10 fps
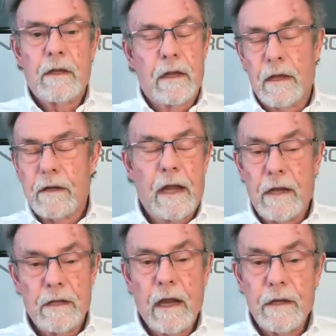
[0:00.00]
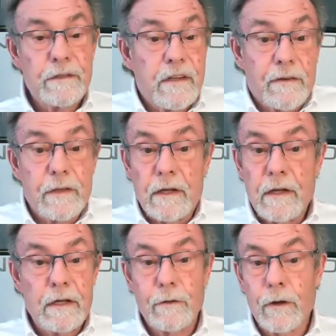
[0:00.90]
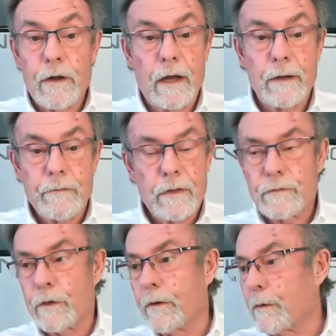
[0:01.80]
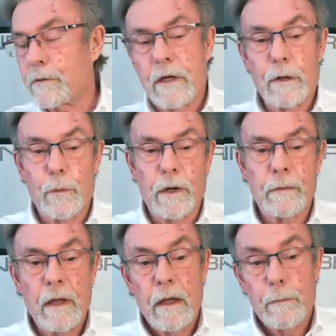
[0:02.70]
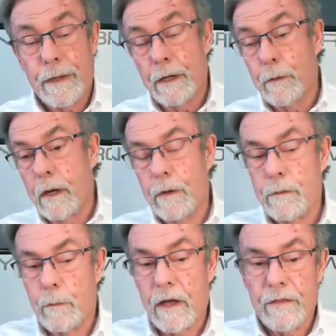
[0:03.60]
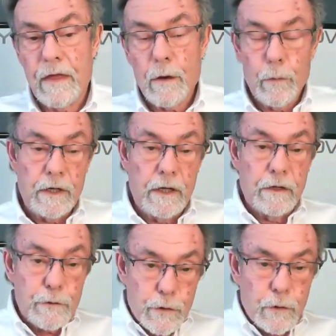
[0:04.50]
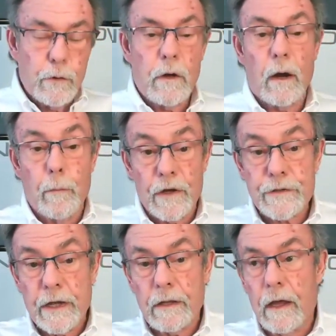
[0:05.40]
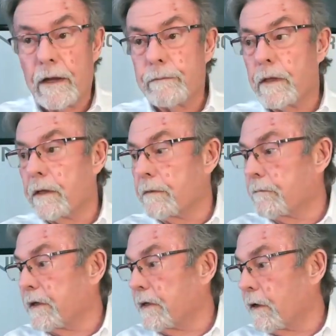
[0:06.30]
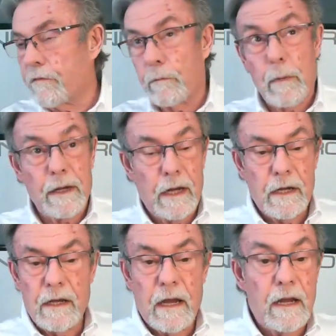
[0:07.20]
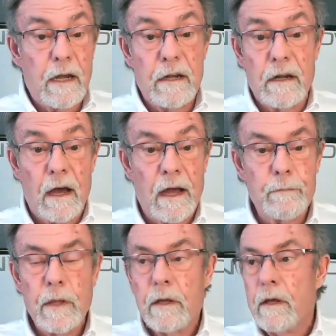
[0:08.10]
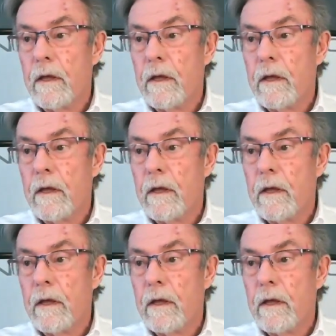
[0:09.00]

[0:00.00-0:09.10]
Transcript: And 80, 87, they didn't even look at it, so that was kind of weird anyway, we that went into our Mustang line in you know about 88, 89.